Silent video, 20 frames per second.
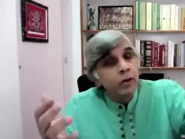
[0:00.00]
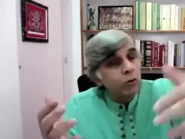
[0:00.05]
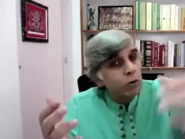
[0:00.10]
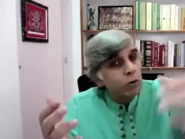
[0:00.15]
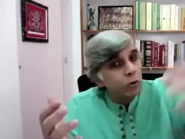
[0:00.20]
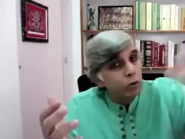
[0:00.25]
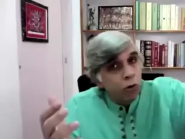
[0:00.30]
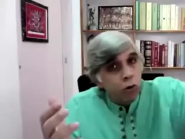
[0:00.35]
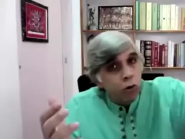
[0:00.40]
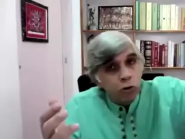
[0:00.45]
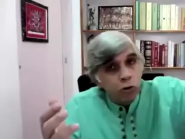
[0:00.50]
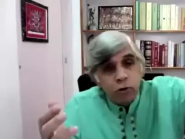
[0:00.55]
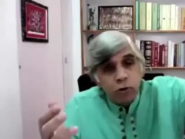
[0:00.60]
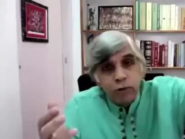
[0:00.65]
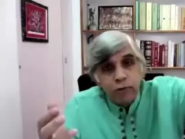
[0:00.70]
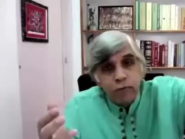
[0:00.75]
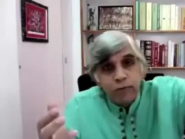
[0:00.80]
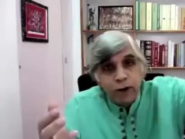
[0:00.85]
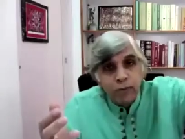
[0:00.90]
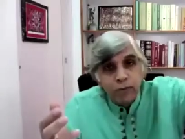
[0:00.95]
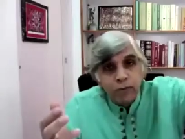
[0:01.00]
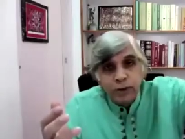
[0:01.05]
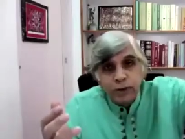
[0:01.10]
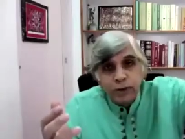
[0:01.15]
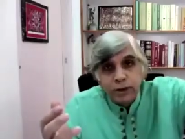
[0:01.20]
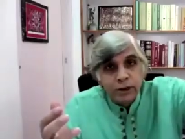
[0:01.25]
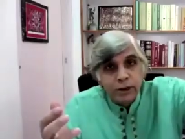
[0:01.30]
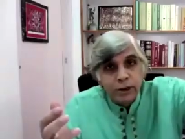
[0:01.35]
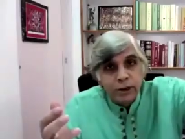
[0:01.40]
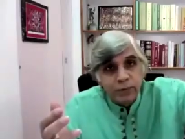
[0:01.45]
You could go to a
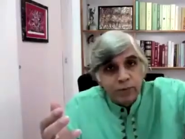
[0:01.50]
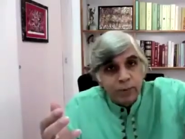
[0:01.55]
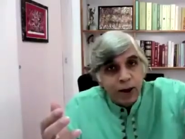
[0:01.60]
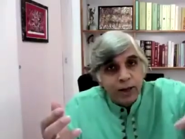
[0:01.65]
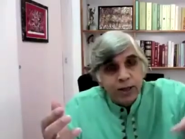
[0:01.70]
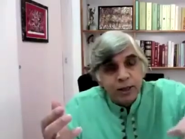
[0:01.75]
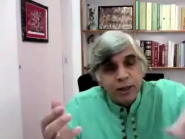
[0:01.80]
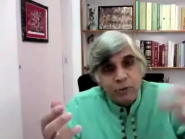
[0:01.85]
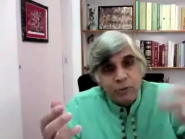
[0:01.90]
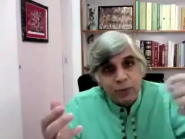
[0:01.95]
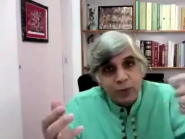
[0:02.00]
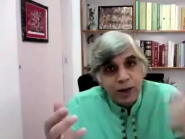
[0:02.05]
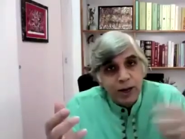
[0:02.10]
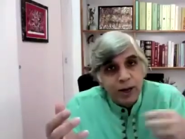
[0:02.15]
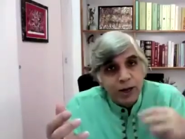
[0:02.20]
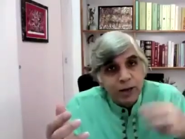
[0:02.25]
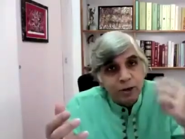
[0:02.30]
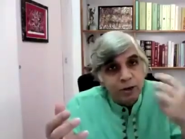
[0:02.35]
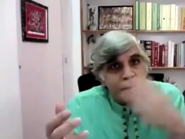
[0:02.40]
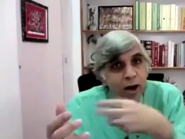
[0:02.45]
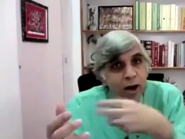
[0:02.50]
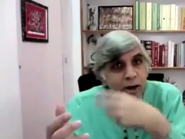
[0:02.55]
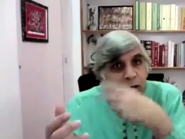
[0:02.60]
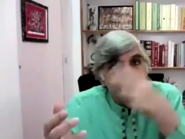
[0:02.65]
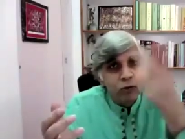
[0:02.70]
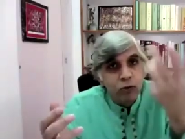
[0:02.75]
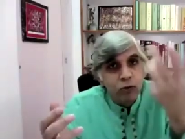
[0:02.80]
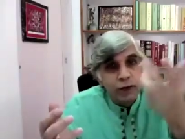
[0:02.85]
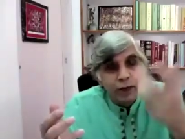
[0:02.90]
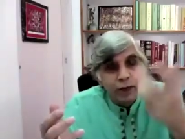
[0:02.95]
pharmacy, just buy the spray and start
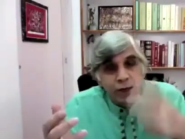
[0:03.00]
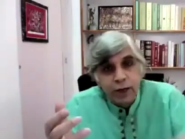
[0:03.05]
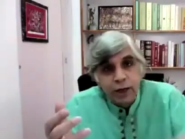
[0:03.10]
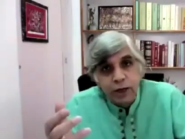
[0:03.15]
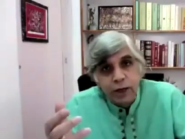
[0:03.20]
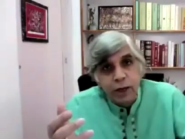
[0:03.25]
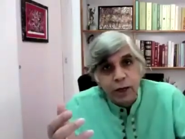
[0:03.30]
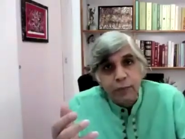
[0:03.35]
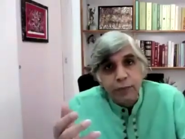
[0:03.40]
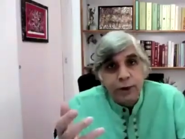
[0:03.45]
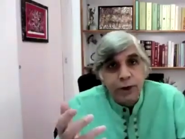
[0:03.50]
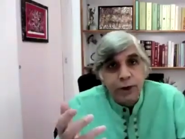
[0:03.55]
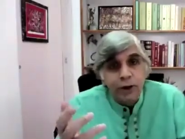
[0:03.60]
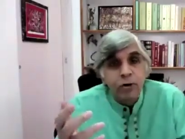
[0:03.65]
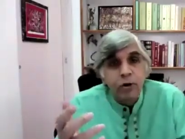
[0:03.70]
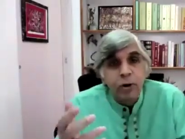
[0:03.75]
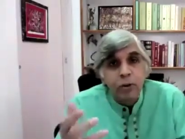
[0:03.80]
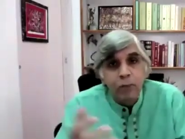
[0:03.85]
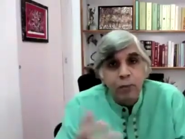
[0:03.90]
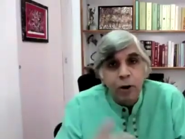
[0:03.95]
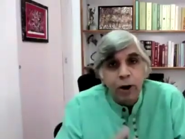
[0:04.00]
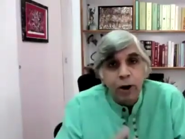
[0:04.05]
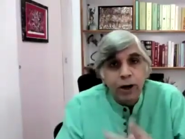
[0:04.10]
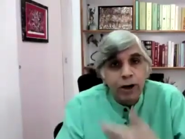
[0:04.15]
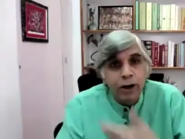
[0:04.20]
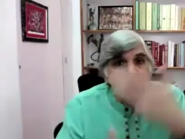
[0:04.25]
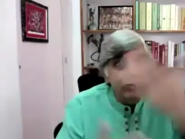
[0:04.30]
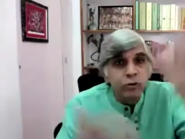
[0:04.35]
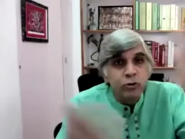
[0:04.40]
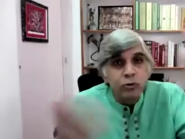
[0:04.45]
using it, keep it in your
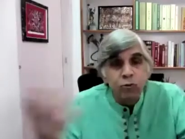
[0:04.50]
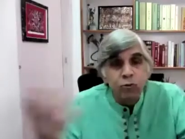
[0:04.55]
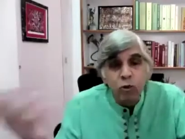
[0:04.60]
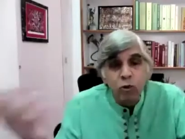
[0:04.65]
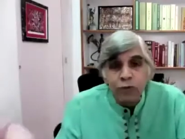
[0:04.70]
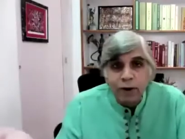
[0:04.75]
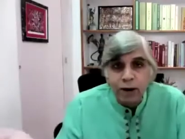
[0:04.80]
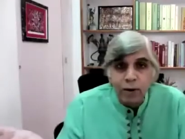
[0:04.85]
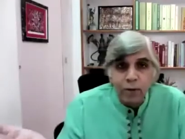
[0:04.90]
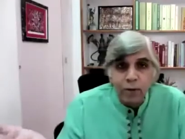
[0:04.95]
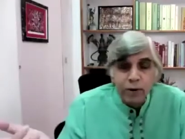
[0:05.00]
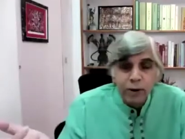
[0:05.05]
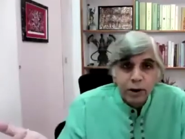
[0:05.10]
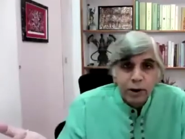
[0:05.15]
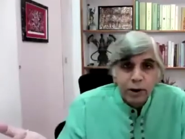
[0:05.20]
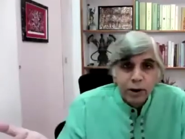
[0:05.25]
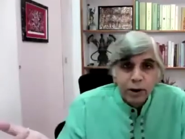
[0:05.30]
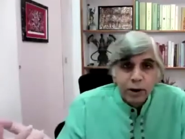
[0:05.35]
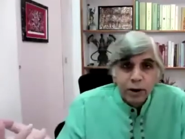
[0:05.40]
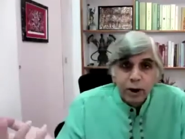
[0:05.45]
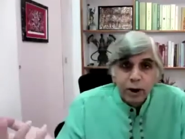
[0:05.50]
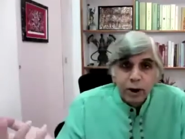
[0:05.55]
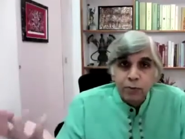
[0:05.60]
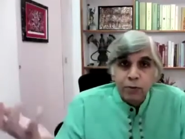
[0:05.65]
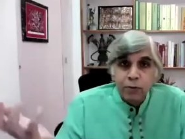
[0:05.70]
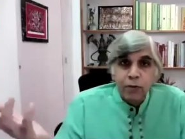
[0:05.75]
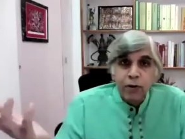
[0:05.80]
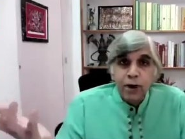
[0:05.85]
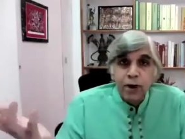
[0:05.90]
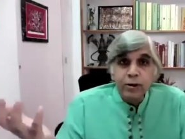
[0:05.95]
pocket as you move around. It
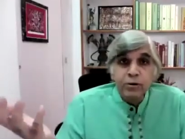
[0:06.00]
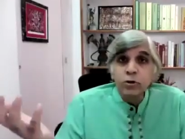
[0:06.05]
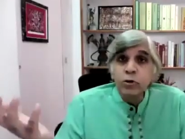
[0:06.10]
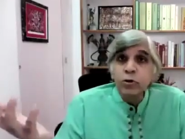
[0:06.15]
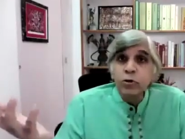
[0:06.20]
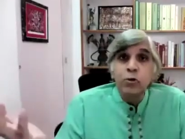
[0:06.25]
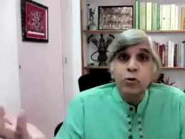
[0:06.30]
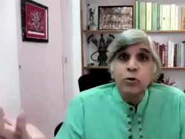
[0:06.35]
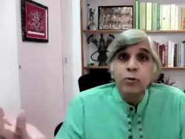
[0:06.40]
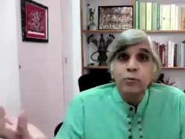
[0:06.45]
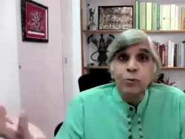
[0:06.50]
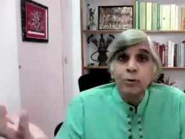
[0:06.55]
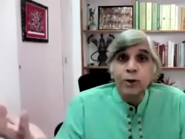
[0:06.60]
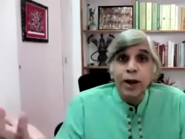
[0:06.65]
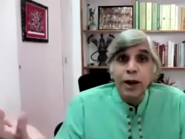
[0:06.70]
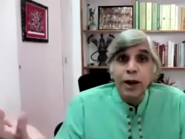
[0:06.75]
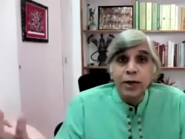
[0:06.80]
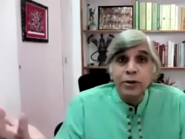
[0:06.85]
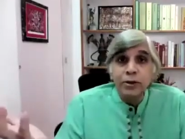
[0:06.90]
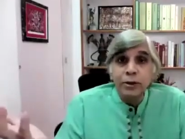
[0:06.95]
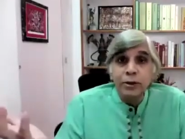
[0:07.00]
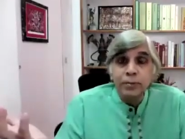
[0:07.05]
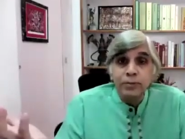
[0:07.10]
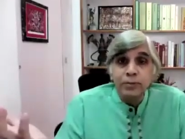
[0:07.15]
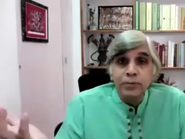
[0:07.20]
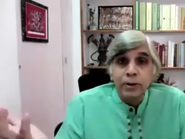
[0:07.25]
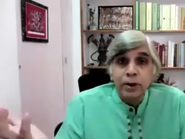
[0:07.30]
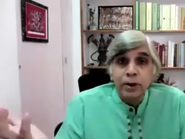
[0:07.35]
provides good protection.